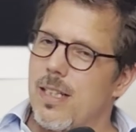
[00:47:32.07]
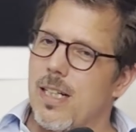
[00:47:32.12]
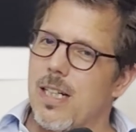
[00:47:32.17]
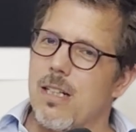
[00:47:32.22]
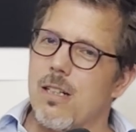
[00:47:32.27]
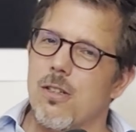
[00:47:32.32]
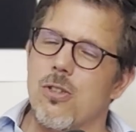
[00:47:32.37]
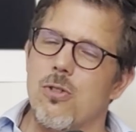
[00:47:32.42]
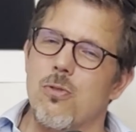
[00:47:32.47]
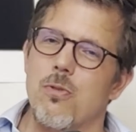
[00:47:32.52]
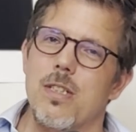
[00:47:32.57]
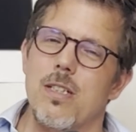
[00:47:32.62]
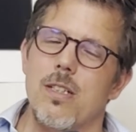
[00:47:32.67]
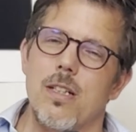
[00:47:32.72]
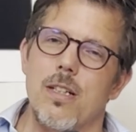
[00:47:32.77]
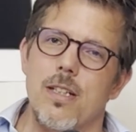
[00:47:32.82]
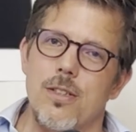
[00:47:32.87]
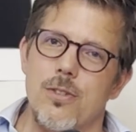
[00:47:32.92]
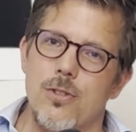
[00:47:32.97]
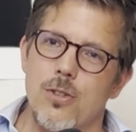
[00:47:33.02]
And countries
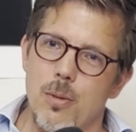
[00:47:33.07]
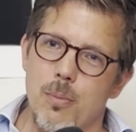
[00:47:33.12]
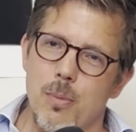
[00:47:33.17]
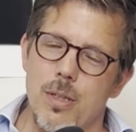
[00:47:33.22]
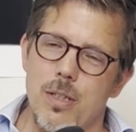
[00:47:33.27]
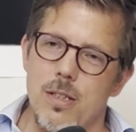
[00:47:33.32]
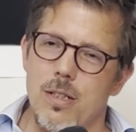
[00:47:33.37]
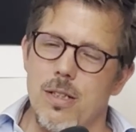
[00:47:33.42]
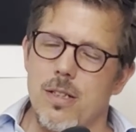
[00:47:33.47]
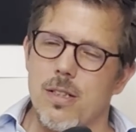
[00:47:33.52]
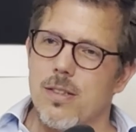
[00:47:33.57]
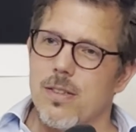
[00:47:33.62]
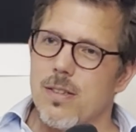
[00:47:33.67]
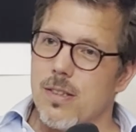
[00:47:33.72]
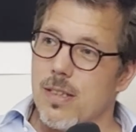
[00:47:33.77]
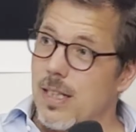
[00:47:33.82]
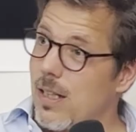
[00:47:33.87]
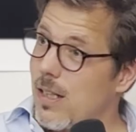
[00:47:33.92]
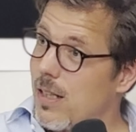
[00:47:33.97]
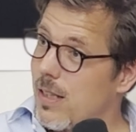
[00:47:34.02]
like Germany and the
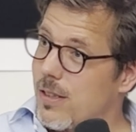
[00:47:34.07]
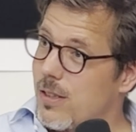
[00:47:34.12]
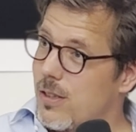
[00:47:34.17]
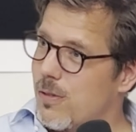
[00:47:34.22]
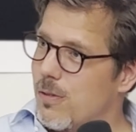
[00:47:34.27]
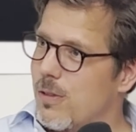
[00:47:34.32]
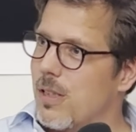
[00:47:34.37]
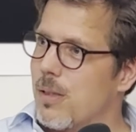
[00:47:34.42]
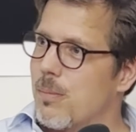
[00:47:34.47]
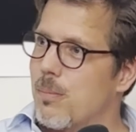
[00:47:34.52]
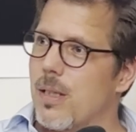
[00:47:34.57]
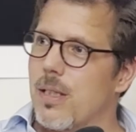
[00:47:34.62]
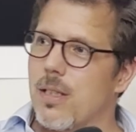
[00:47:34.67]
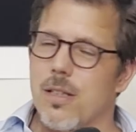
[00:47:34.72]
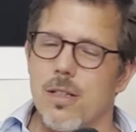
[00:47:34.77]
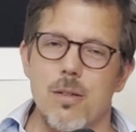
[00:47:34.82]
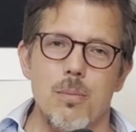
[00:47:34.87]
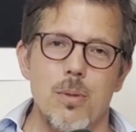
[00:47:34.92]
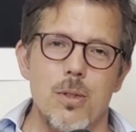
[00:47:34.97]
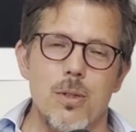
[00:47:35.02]
Netherlands, for that
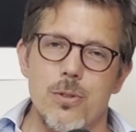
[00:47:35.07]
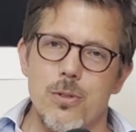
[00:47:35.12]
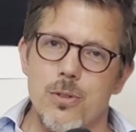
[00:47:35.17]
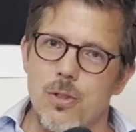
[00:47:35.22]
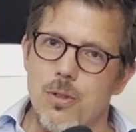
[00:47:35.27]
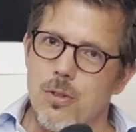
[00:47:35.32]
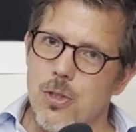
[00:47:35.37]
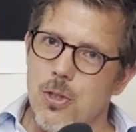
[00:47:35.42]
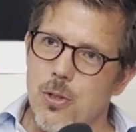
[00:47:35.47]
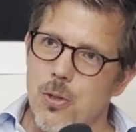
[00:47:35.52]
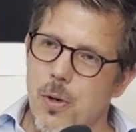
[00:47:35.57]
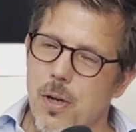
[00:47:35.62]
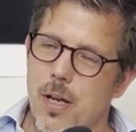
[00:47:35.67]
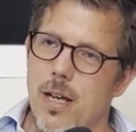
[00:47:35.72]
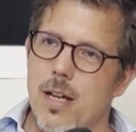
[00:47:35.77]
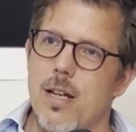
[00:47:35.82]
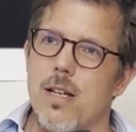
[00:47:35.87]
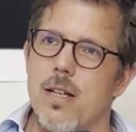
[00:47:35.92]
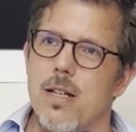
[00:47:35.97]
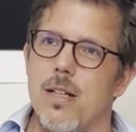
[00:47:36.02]
matter, but also the
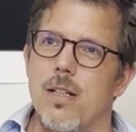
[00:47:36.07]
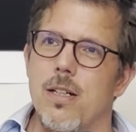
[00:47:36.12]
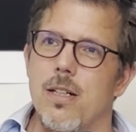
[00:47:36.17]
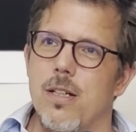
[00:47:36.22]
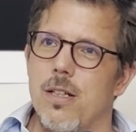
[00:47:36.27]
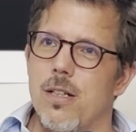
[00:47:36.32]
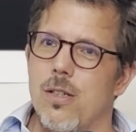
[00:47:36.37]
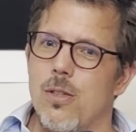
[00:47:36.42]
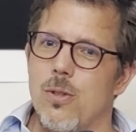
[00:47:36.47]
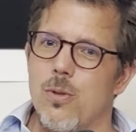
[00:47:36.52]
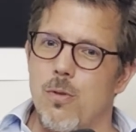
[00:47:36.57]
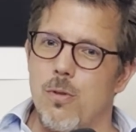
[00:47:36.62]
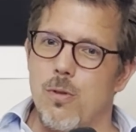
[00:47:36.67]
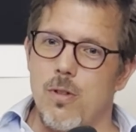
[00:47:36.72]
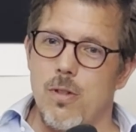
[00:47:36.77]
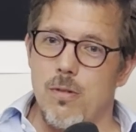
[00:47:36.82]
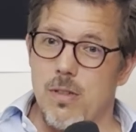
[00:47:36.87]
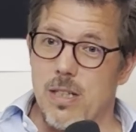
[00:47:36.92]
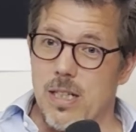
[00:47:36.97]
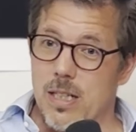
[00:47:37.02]
UK, who
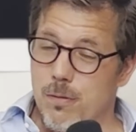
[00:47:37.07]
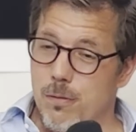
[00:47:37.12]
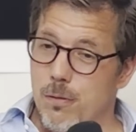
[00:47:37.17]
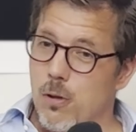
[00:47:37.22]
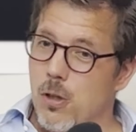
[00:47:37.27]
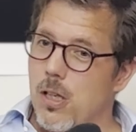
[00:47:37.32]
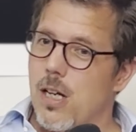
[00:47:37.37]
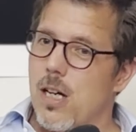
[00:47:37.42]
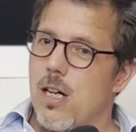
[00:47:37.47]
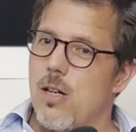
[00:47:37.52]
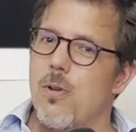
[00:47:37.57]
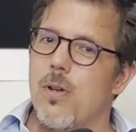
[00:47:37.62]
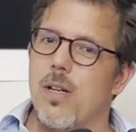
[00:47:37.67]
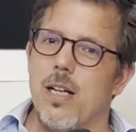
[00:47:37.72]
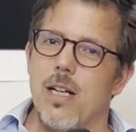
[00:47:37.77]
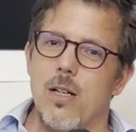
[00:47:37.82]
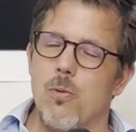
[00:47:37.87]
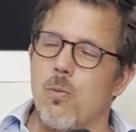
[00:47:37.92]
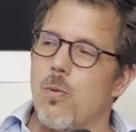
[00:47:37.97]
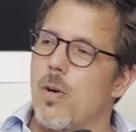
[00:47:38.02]
can for now
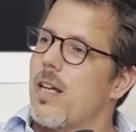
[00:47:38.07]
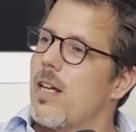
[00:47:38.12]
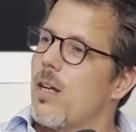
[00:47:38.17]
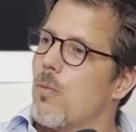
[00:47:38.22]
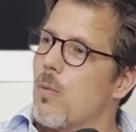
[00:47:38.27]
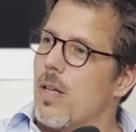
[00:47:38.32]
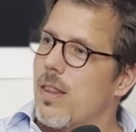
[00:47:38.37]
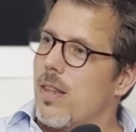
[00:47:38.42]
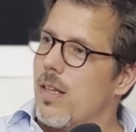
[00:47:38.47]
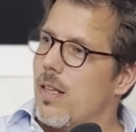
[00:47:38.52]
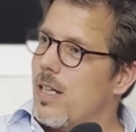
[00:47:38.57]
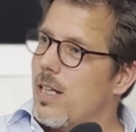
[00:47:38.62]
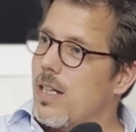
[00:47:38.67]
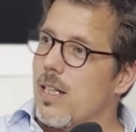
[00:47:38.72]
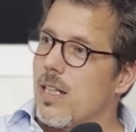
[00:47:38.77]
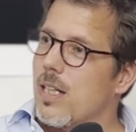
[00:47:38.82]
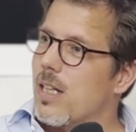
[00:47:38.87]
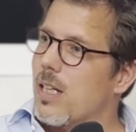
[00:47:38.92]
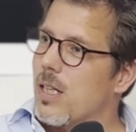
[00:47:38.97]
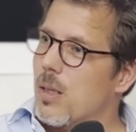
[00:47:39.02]
get away with
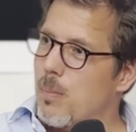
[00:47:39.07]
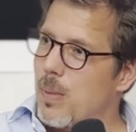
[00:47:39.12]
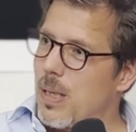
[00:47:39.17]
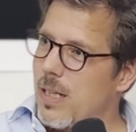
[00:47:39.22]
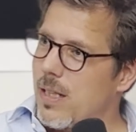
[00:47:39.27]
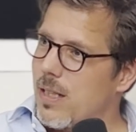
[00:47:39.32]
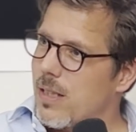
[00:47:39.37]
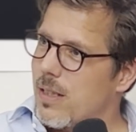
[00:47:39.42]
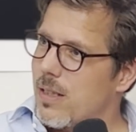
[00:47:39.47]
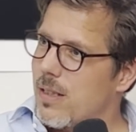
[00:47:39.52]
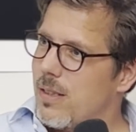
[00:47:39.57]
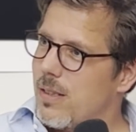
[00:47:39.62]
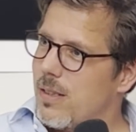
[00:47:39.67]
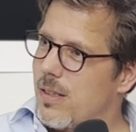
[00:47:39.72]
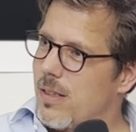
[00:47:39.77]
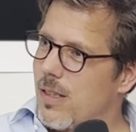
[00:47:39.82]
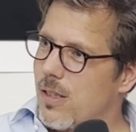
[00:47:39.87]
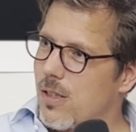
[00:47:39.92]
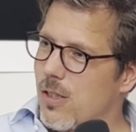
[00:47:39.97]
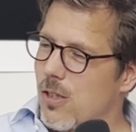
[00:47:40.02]
aiding and abetting
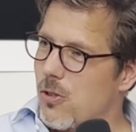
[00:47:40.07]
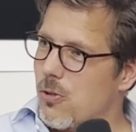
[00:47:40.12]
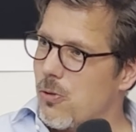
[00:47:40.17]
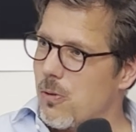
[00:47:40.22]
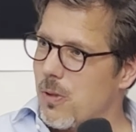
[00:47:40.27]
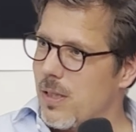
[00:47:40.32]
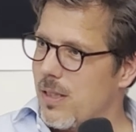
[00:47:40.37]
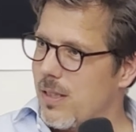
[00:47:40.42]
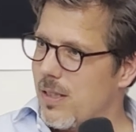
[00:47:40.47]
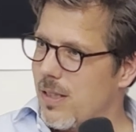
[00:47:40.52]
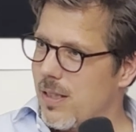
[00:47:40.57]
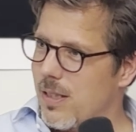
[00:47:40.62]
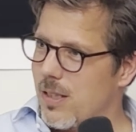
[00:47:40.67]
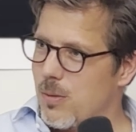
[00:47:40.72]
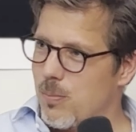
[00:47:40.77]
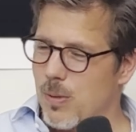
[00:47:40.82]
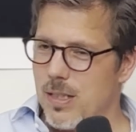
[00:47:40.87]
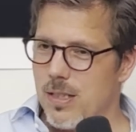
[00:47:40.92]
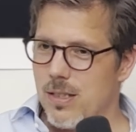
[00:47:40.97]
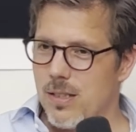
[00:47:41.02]
a country that
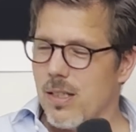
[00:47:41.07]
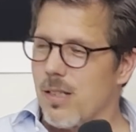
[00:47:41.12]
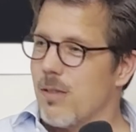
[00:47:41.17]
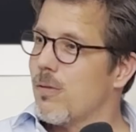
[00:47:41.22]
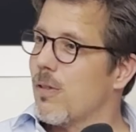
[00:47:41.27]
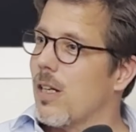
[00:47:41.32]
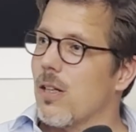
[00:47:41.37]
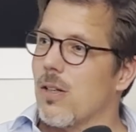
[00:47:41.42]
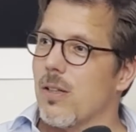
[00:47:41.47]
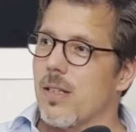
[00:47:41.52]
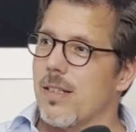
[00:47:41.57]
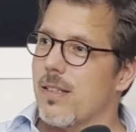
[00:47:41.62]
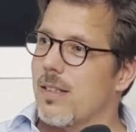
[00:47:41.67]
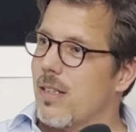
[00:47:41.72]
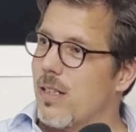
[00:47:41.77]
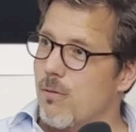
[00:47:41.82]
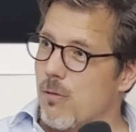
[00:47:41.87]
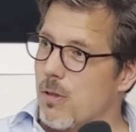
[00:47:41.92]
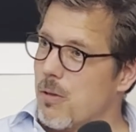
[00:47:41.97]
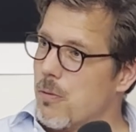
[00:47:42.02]
has basically violated
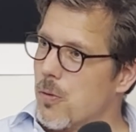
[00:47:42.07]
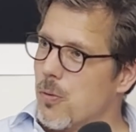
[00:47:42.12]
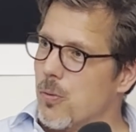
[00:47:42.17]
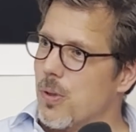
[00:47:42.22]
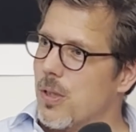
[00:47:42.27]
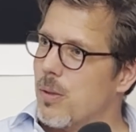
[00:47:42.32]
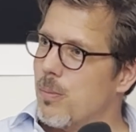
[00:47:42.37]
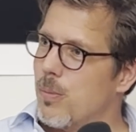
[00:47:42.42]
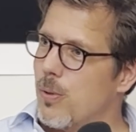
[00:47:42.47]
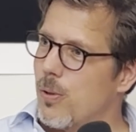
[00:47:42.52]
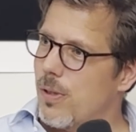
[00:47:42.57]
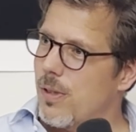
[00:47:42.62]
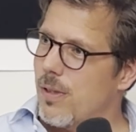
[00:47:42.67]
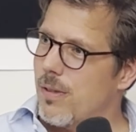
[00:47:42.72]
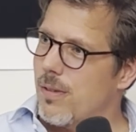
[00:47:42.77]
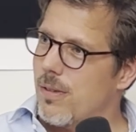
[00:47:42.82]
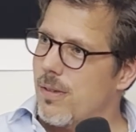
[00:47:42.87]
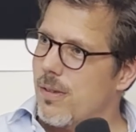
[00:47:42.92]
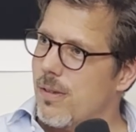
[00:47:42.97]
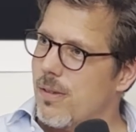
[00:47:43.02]
every rule in the book,
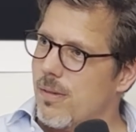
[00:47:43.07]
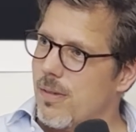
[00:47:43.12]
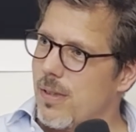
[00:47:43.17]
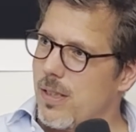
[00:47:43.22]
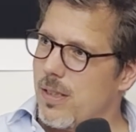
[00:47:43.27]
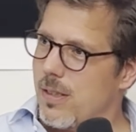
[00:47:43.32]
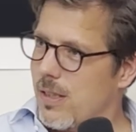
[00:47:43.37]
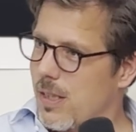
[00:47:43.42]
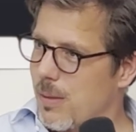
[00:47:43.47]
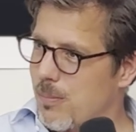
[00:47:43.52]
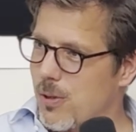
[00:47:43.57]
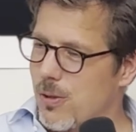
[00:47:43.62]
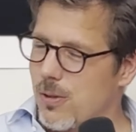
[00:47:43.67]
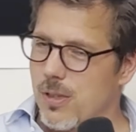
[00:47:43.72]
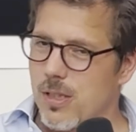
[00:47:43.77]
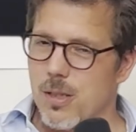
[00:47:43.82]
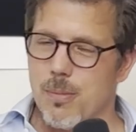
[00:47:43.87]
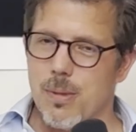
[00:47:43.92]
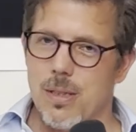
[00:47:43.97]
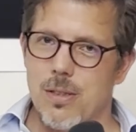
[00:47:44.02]
right? I'm
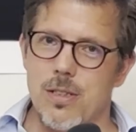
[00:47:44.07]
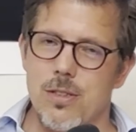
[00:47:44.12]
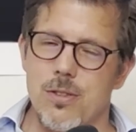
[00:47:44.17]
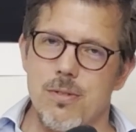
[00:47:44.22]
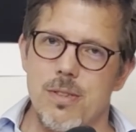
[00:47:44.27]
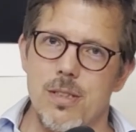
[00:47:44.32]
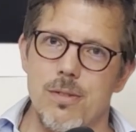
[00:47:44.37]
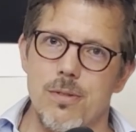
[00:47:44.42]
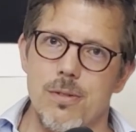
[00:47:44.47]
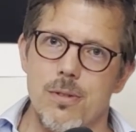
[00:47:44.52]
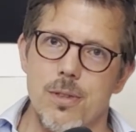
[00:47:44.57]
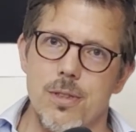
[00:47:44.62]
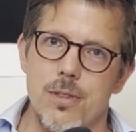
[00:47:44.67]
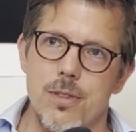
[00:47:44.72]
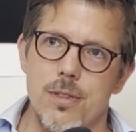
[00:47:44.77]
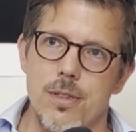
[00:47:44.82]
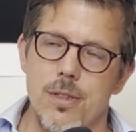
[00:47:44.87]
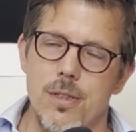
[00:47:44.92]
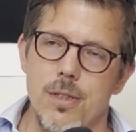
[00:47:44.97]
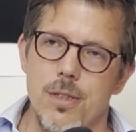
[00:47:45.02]
talking about Israel, of course.